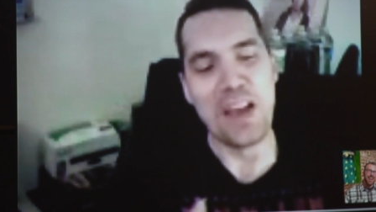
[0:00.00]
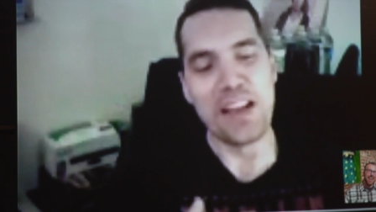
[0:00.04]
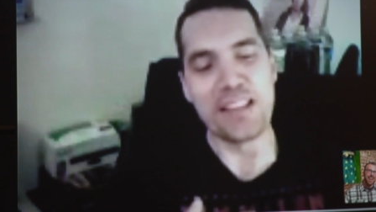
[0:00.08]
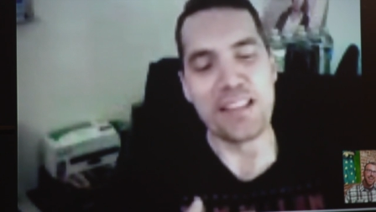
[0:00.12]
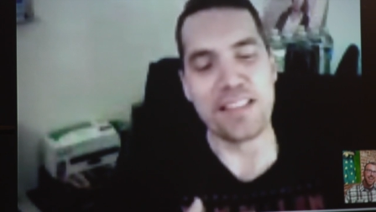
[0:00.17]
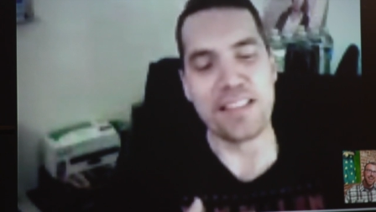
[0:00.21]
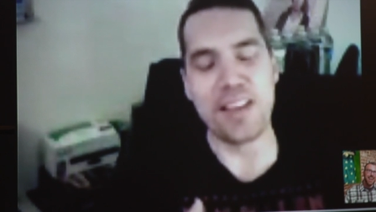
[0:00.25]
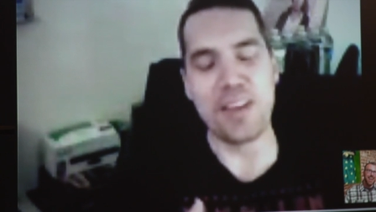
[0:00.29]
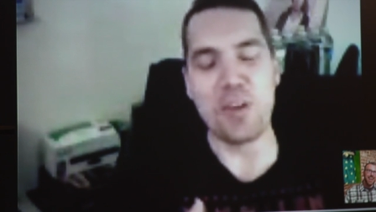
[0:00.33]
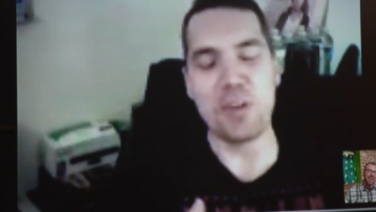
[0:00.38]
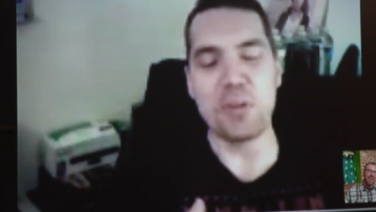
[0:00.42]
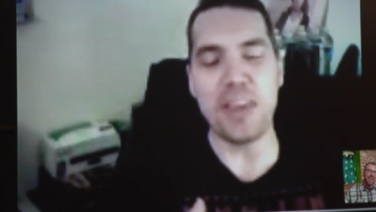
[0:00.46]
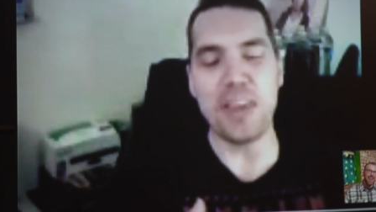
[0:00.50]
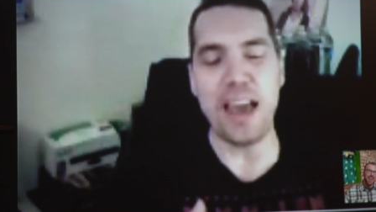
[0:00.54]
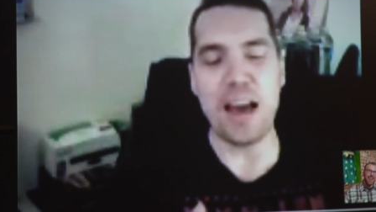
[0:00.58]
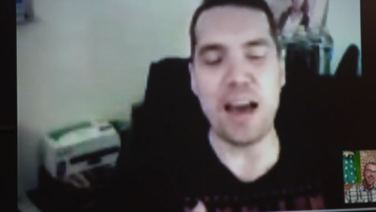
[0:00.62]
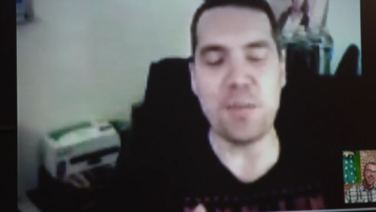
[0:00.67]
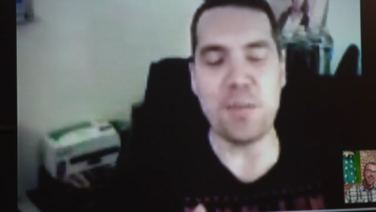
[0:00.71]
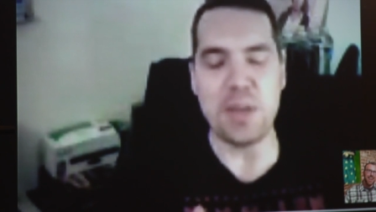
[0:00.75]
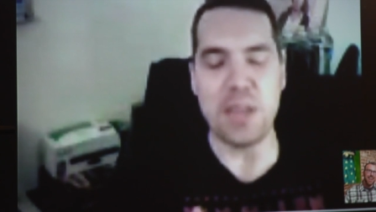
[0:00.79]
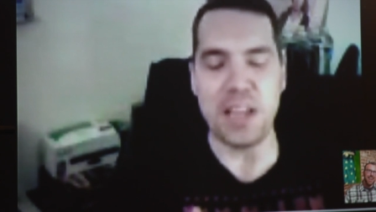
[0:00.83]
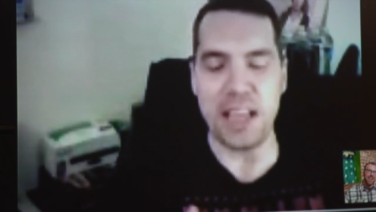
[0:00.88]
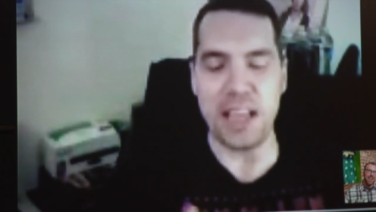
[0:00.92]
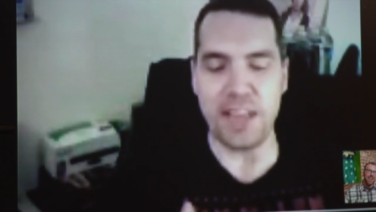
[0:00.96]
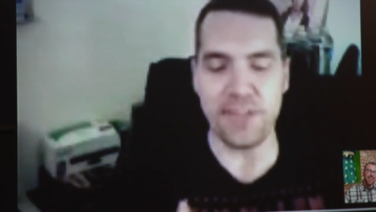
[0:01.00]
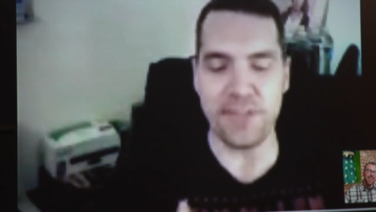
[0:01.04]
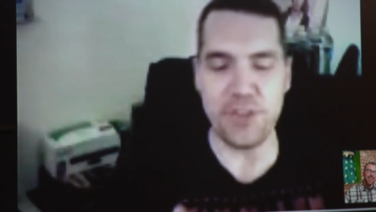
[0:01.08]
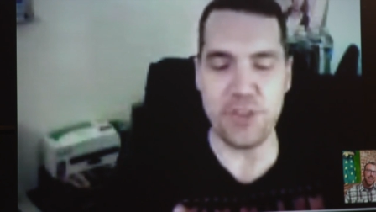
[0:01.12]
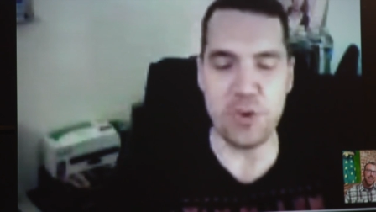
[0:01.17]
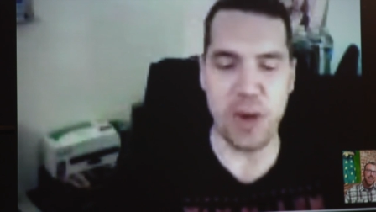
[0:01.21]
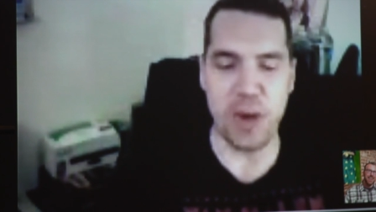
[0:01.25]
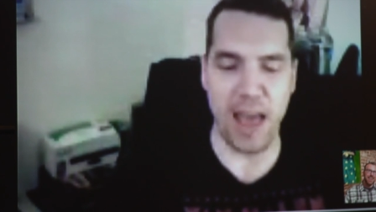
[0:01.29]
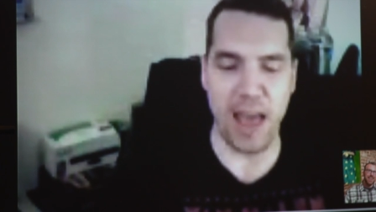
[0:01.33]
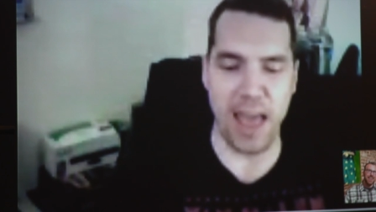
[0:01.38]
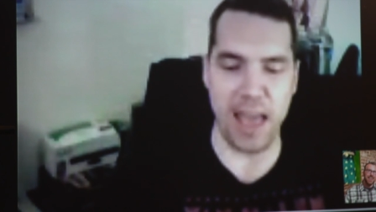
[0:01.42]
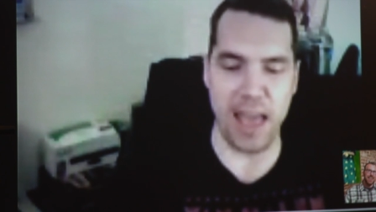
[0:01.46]
so, yeah, I mean, if you
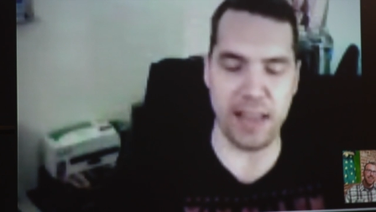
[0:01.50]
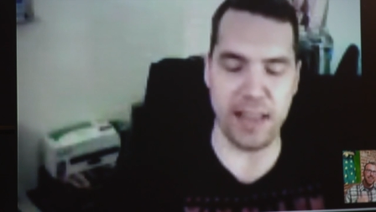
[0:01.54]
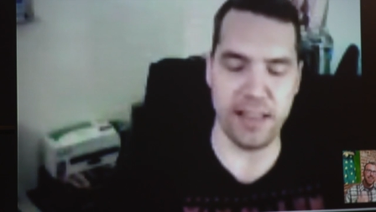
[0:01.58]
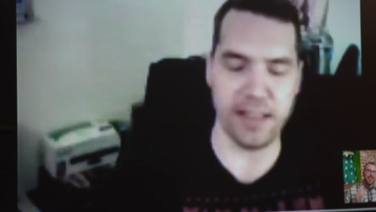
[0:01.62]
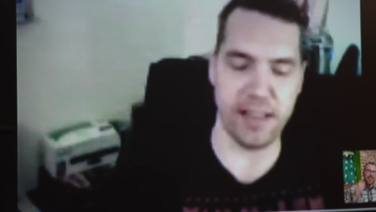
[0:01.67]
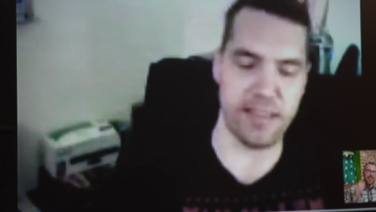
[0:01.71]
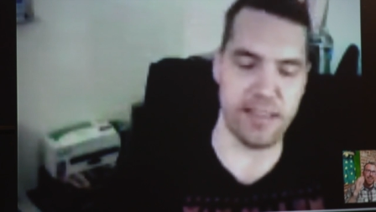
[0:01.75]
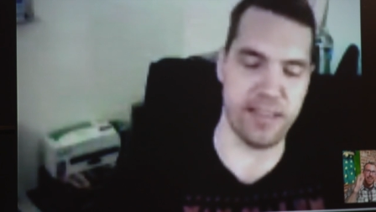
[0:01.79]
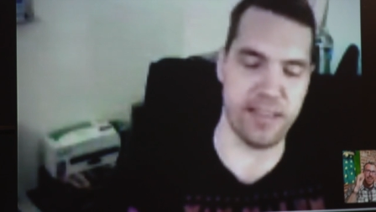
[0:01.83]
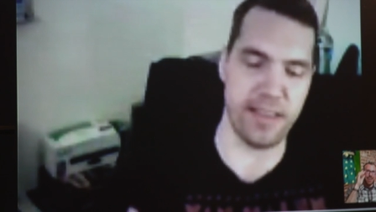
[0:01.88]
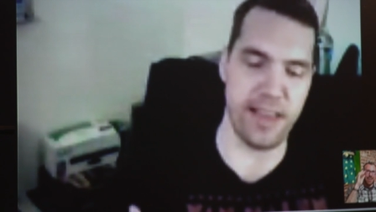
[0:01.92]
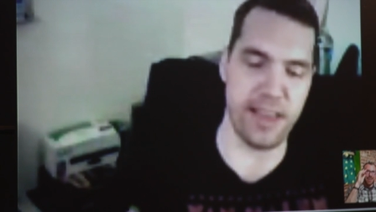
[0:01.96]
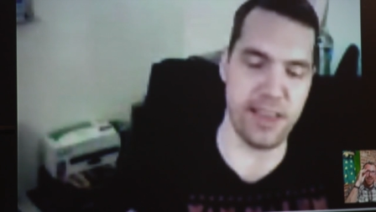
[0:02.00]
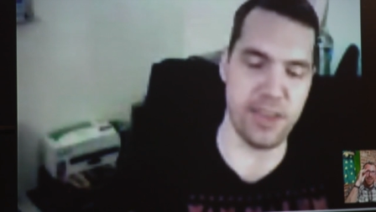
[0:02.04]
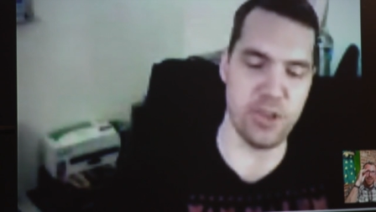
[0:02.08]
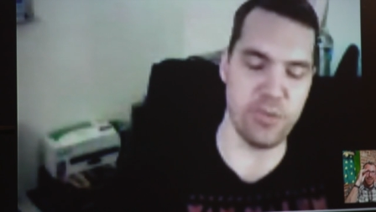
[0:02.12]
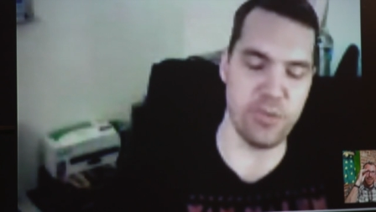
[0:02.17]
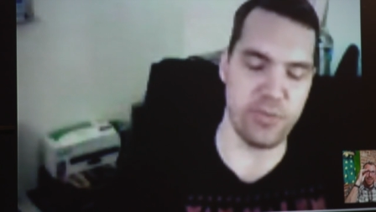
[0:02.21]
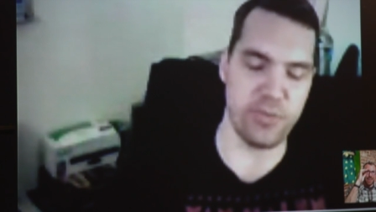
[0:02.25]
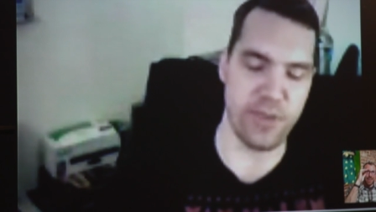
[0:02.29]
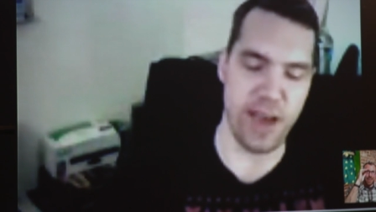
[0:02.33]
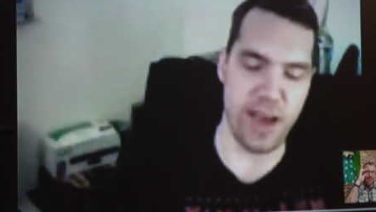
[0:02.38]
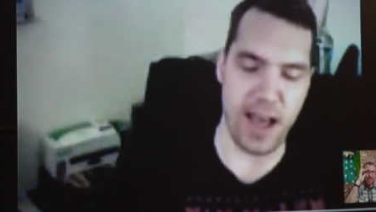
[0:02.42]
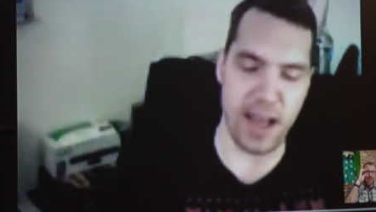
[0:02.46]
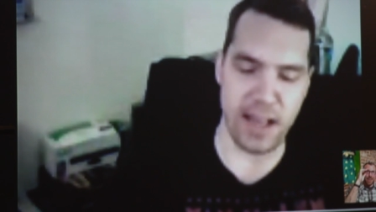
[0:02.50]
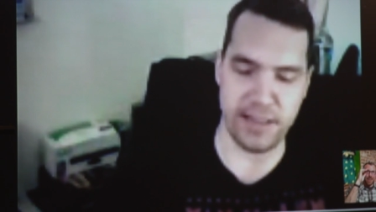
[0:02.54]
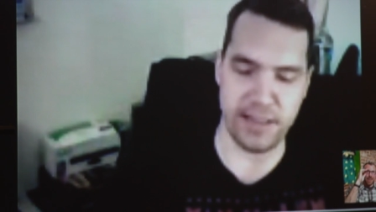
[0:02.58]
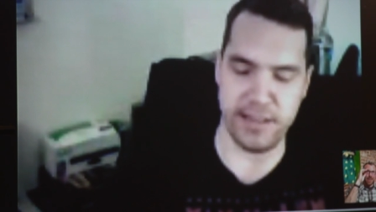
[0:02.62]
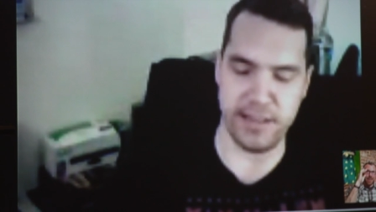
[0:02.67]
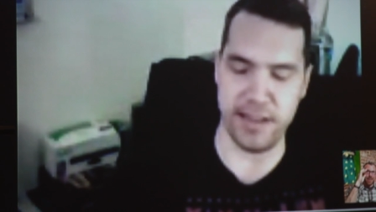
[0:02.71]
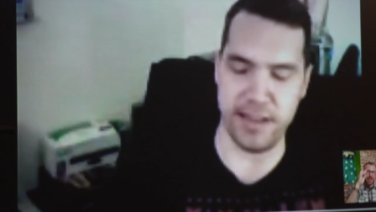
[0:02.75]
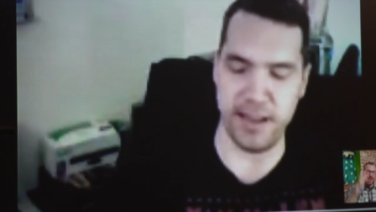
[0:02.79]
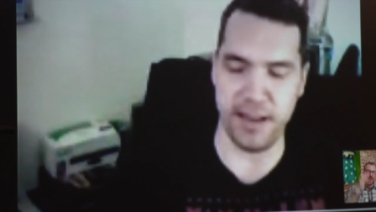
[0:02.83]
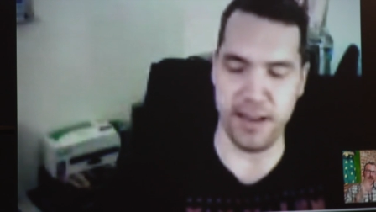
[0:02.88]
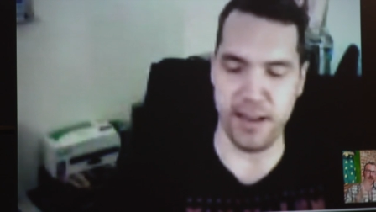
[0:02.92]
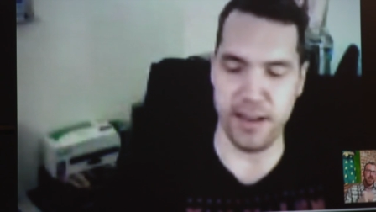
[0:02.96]
had, let's say you've got,
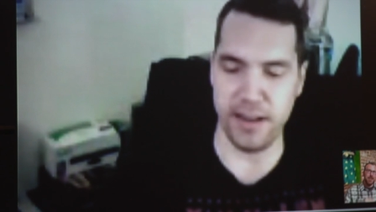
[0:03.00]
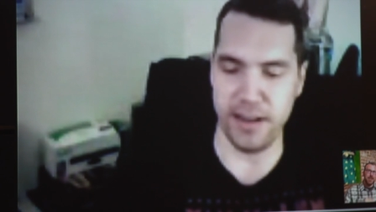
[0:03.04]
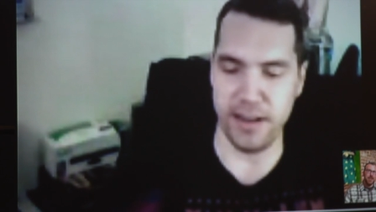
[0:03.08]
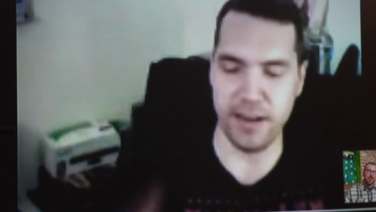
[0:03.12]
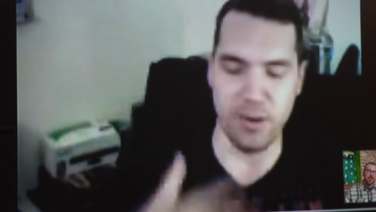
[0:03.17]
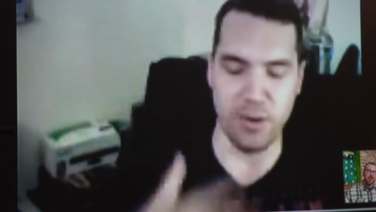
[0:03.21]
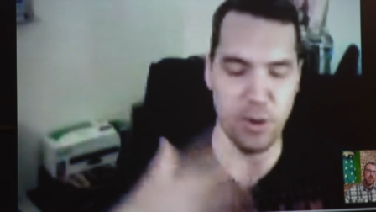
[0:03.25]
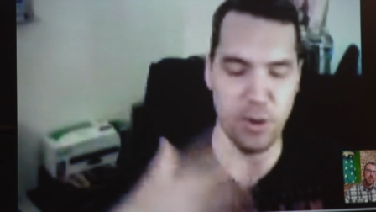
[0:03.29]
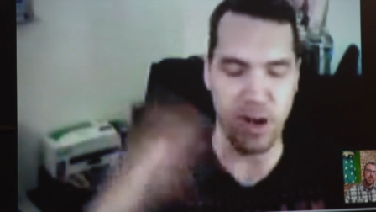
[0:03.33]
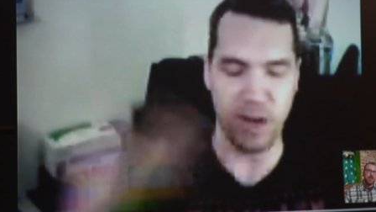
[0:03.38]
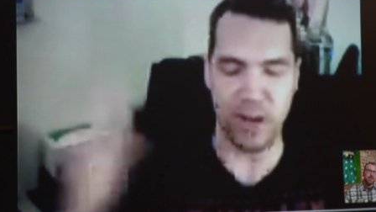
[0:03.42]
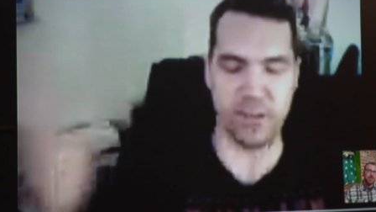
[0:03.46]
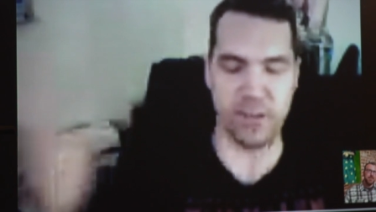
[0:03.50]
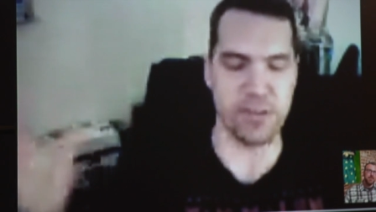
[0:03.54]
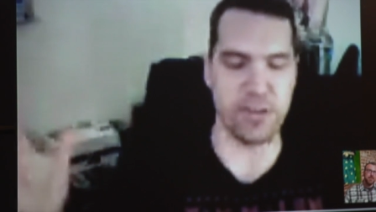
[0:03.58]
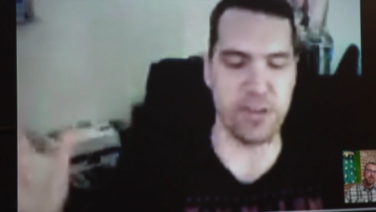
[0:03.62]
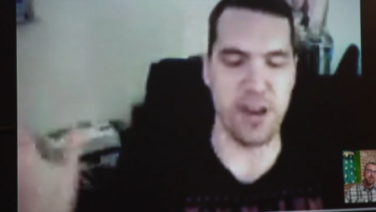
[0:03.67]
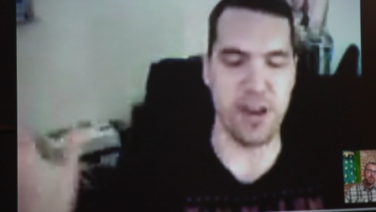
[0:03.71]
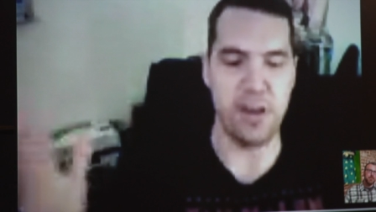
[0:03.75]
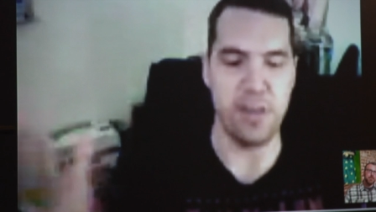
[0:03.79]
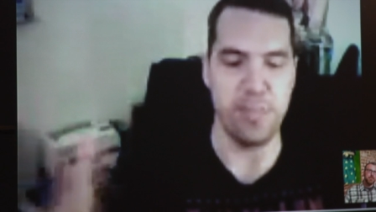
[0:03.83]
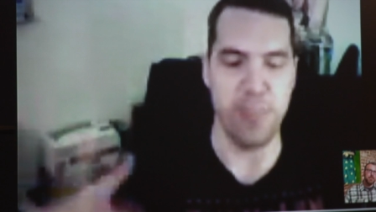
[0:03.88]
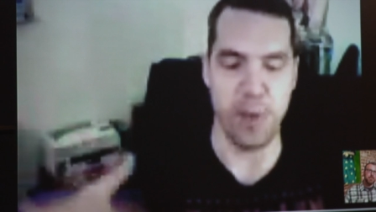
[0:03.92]
uh, whatever, a